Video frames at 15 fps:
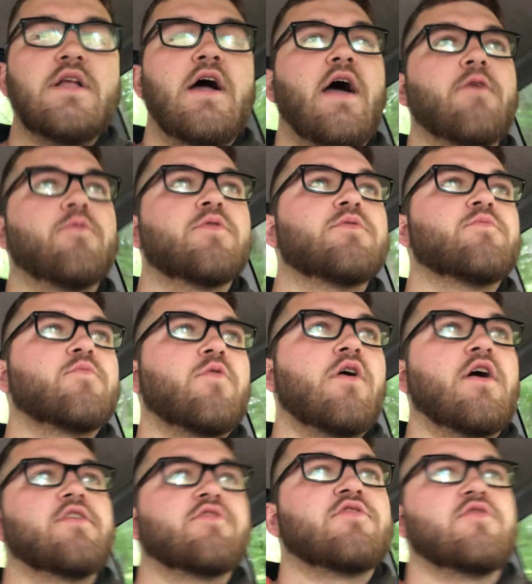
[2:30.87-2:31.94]
I wouldn't
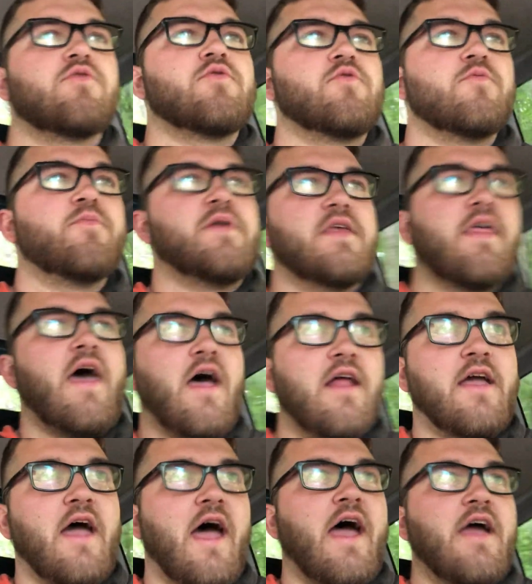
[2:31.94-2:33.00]
want to be
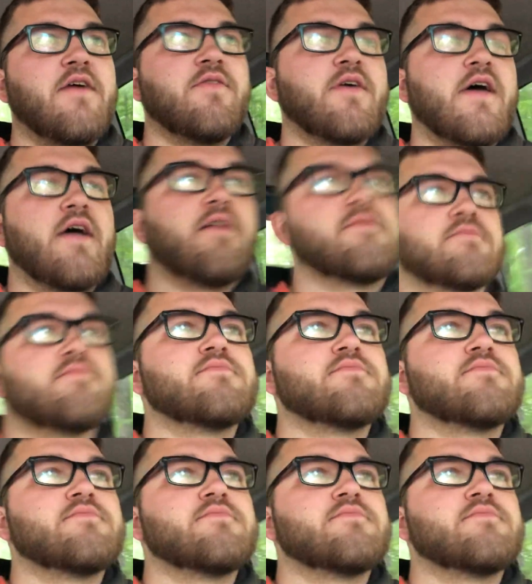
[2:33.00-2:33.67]
that guy that